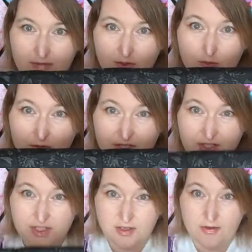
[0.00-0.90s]

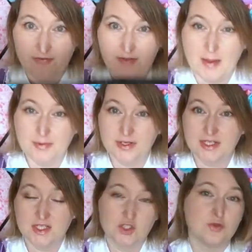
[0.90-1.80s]
quantity of
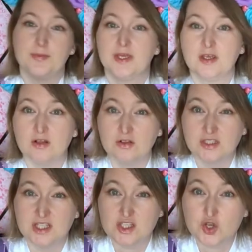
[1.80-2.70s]
fabric to make a
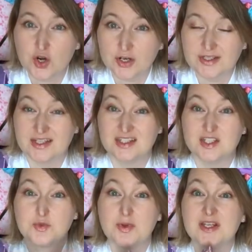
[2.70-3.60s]
Lolita skirt and
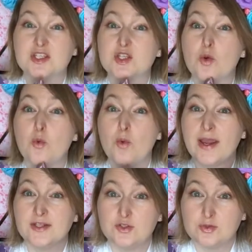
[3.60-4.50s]
this one is
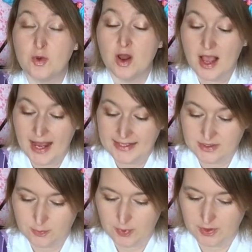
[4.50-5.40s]
way too small. At
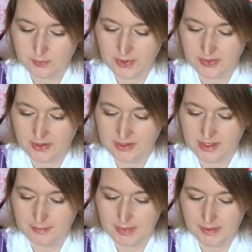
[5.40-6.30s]
some point we thought
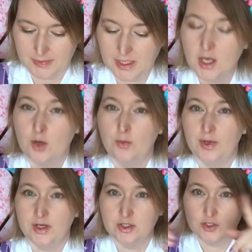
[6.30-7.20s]
that maybe
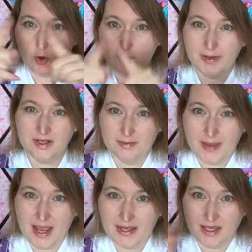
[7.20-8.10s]
we could open the
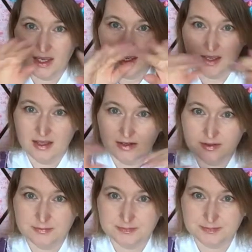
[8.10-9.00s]
back and